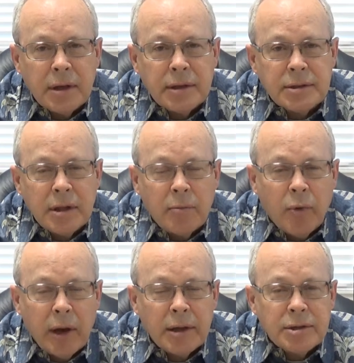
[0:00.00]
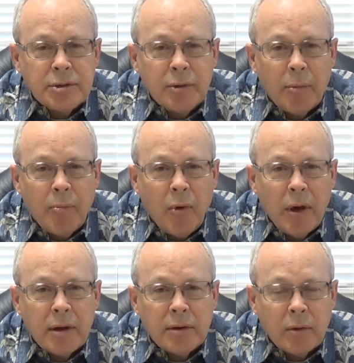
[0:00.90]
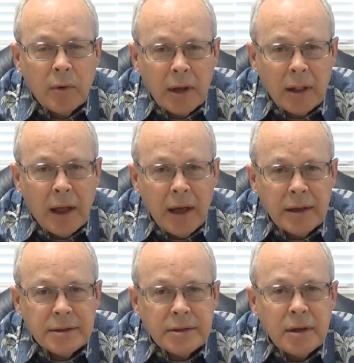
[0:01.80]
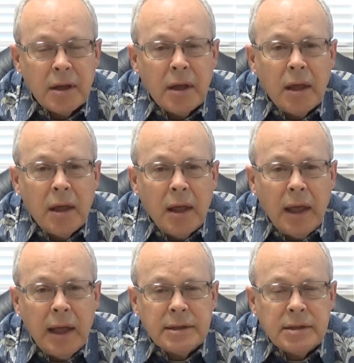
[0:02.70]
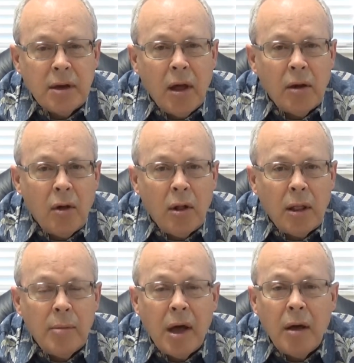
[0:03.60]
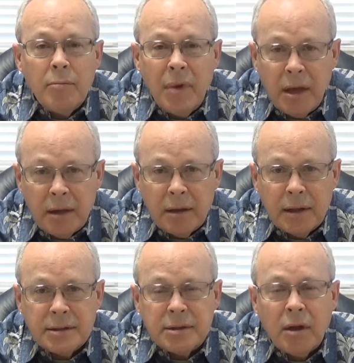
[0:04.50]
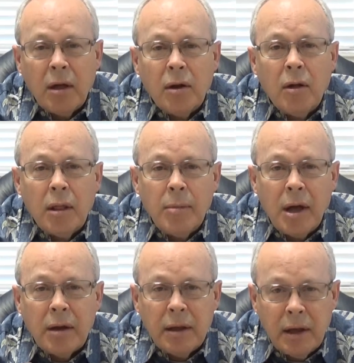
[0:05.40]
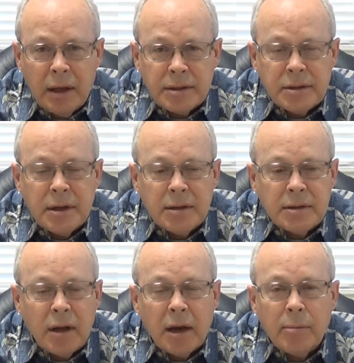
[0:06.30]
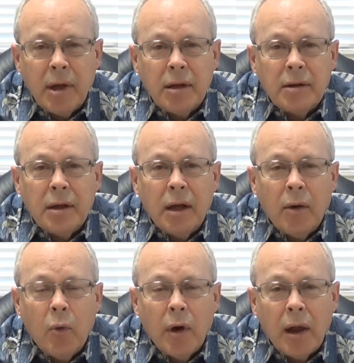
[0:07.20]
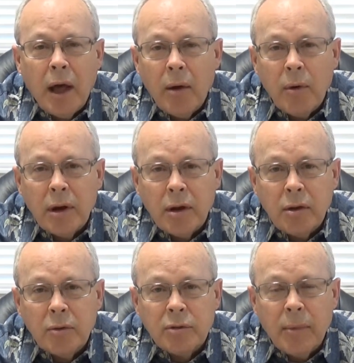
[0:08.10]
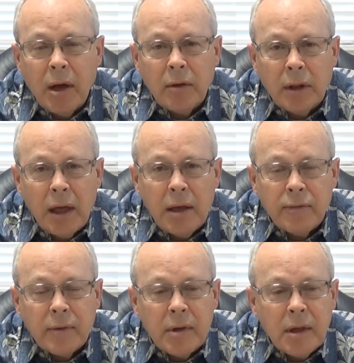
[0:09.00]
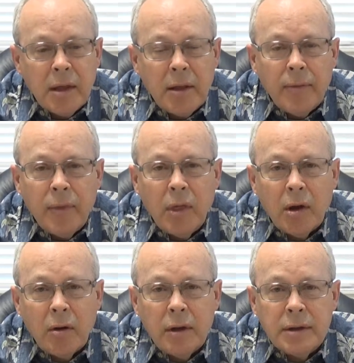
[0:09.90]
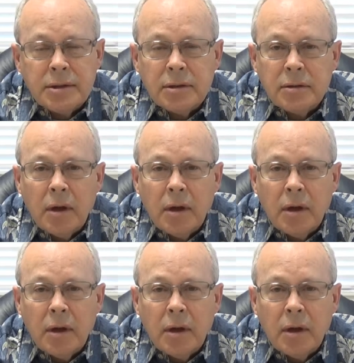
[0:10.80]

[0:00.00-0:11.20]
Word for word: things that bring us to a point to realize it's not all about me. It's not all about us. It's not about what I want to do with my own life. There is